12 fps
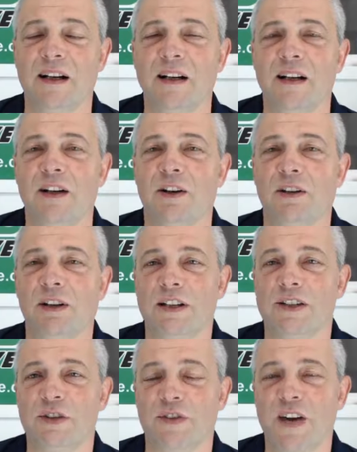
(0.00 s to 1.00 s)
early
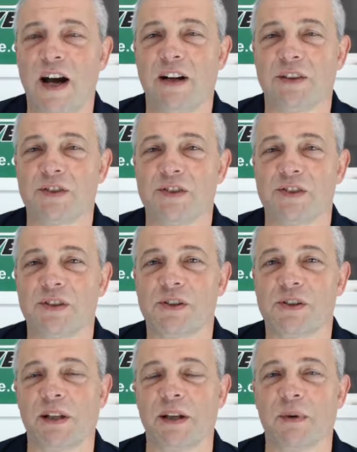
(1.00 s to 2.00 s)
2000s, it's
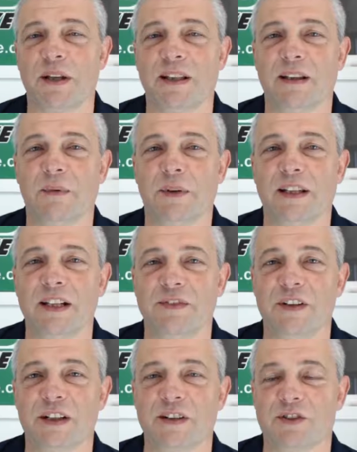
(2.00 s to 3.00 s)
really when these
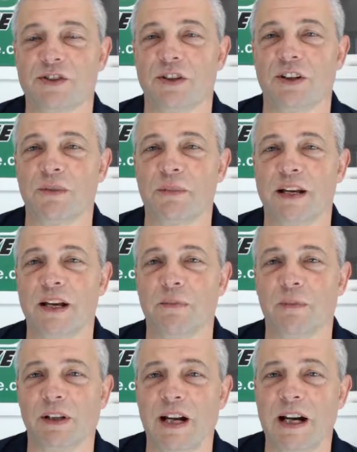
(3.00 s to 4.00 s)
vehicles started to become
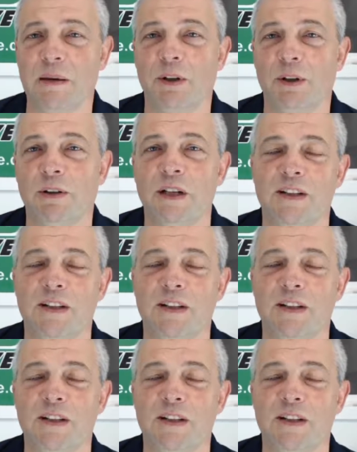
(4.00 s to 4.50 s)
reliable.